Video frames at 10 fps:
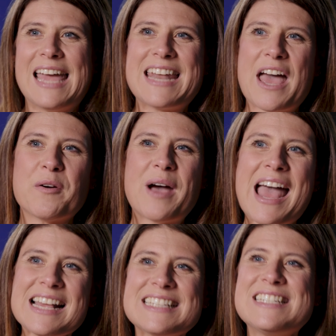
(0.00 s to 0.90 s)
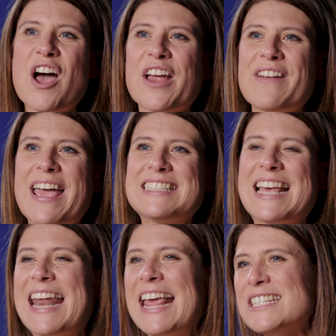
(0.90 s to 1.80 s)
Now, as direct
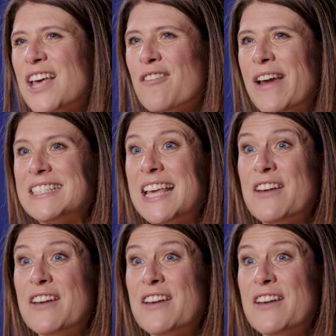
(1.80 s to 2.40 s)
and indirect